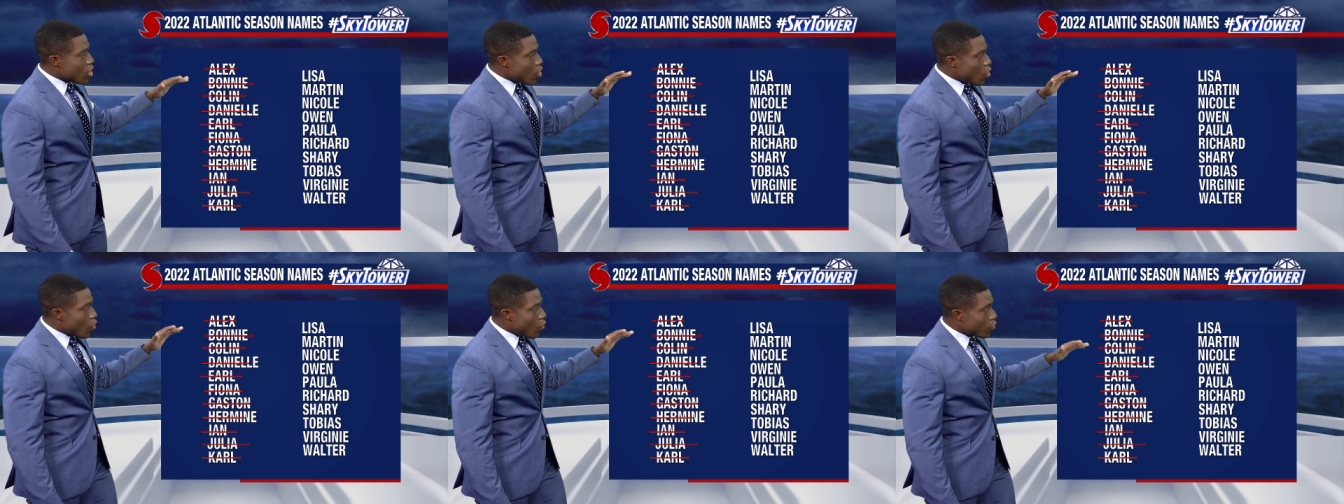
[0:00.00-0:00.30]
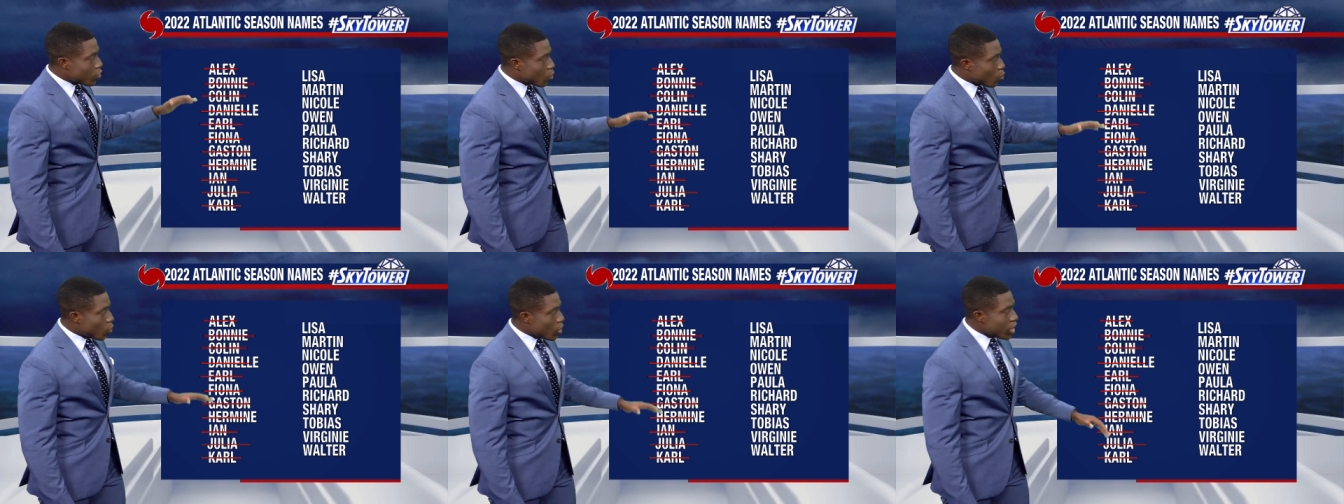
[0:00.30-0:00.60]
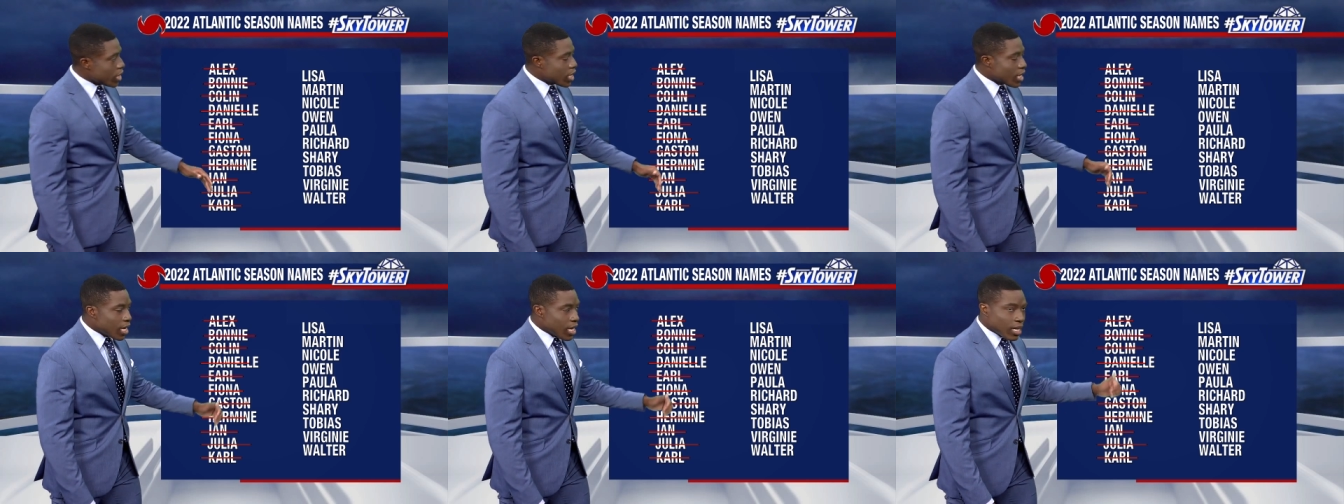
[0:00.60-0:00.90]
over the
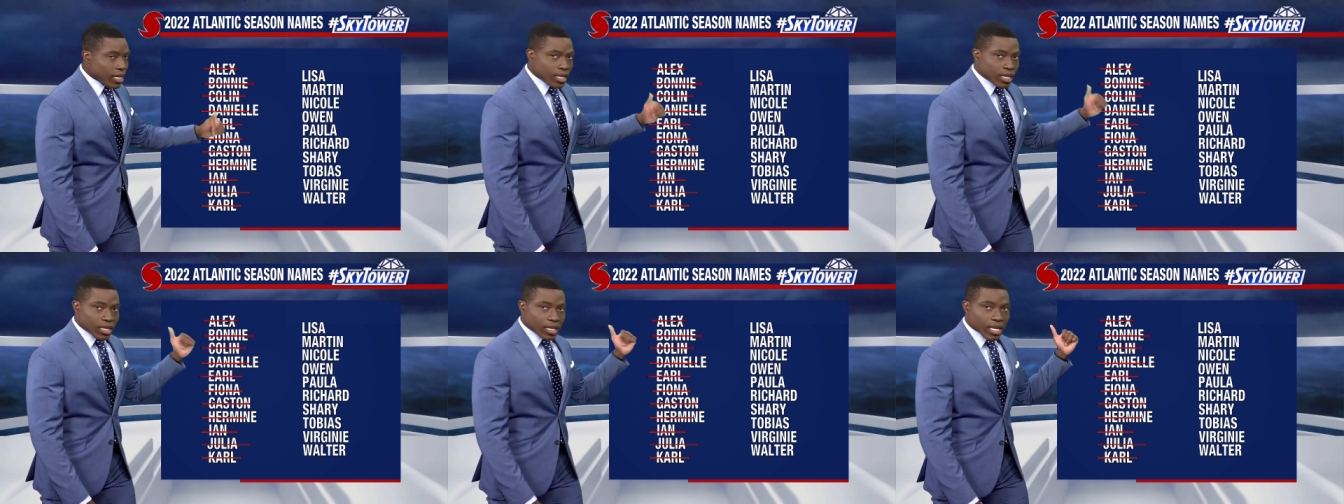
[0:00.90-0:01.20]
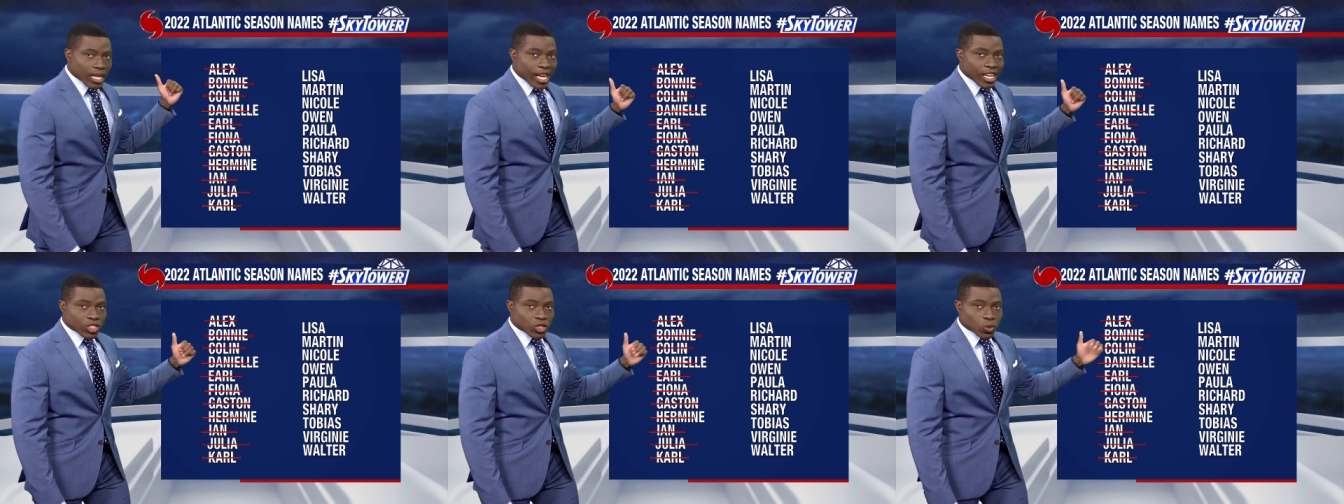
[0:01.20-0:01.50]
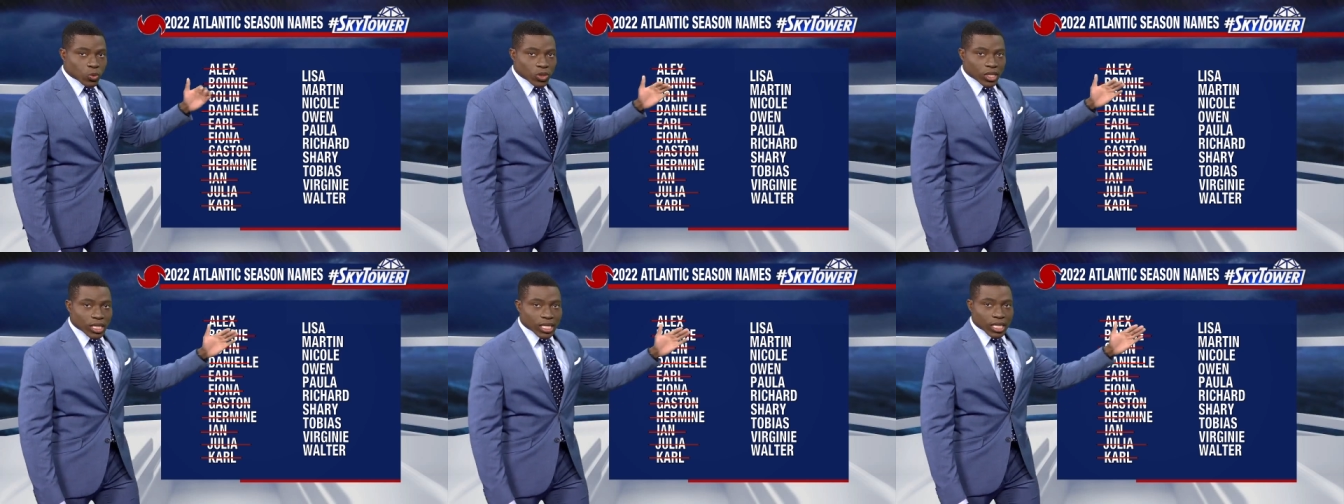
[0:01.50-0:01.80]
weekend and
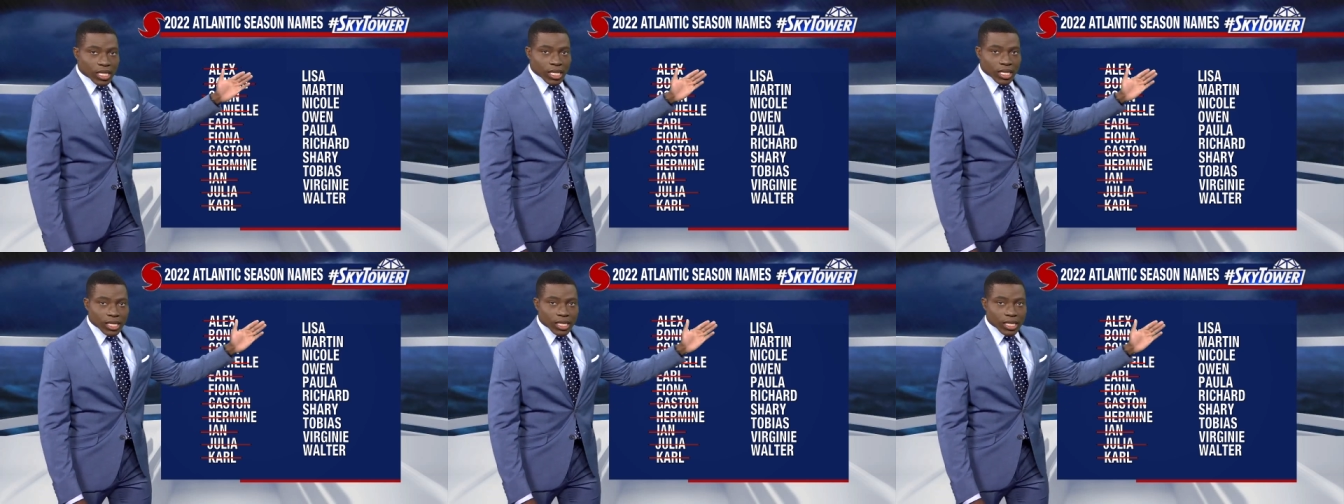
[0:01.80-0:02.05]
last week.